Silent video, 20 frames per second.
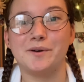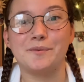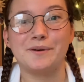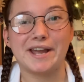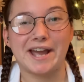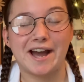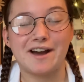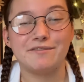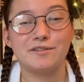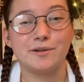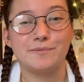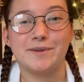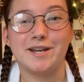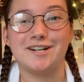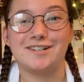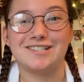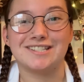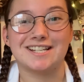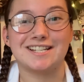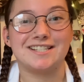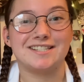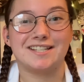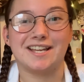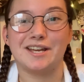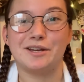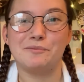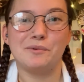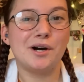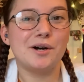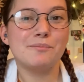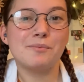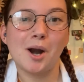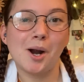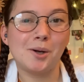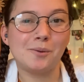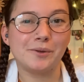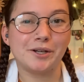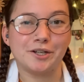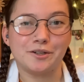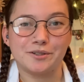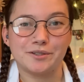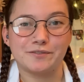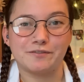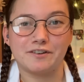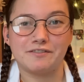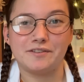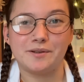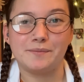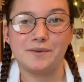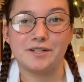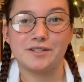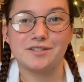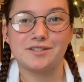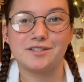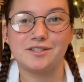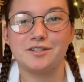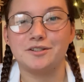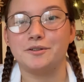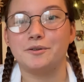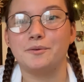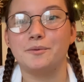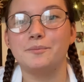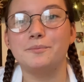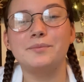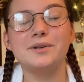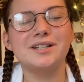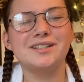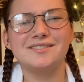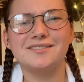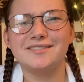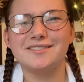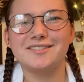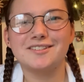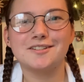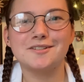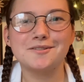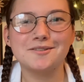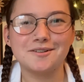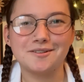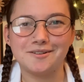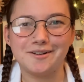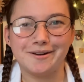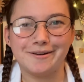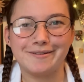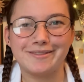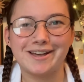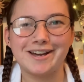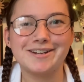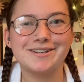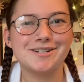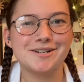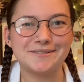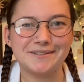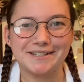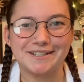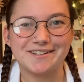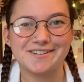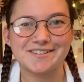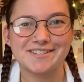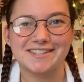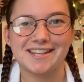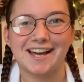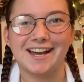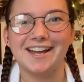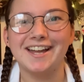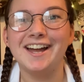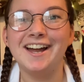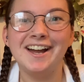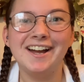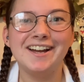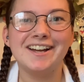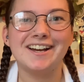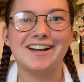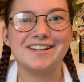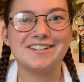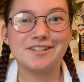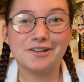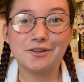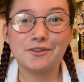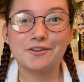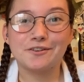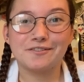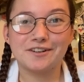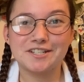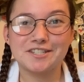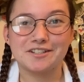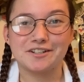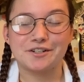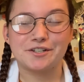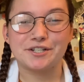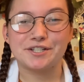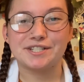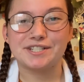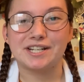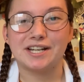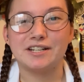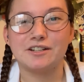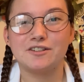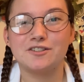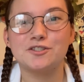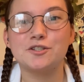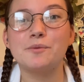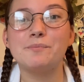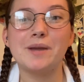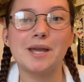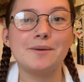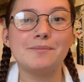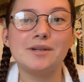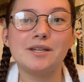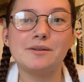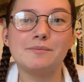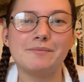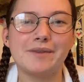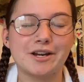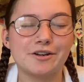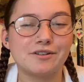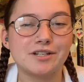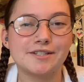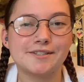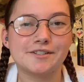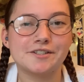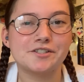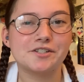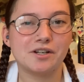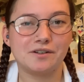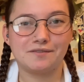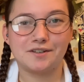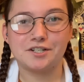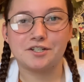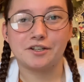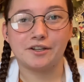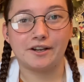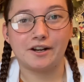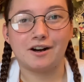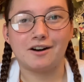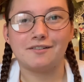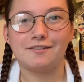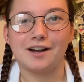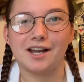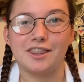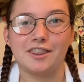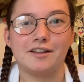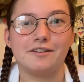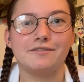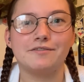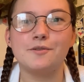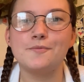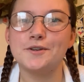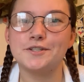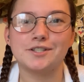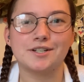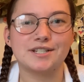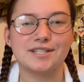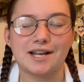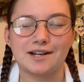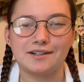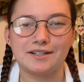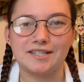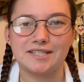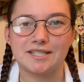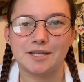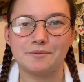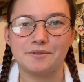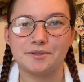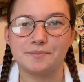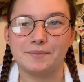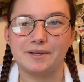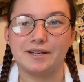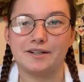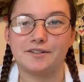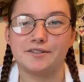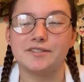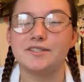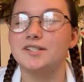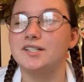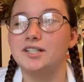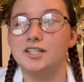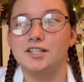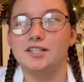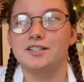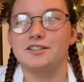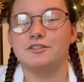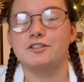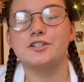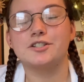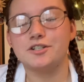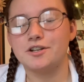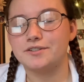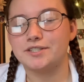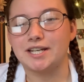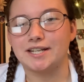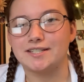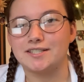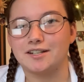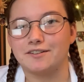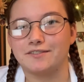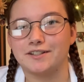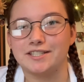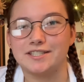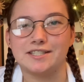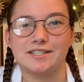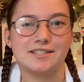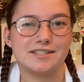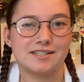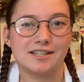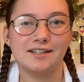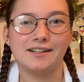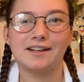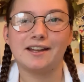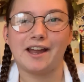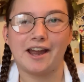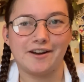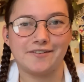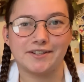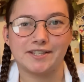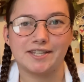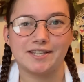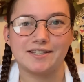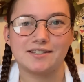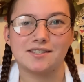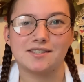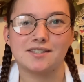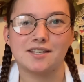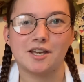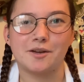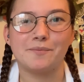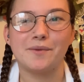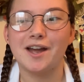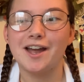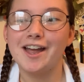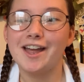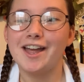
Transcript: what we have in males and say, well, it probably goes for females too, but you don't know that, no one knows that until the research is done. So maybe my research, eventually I'll find that females are exactly the same as males, there's no sex differences, everything's the same.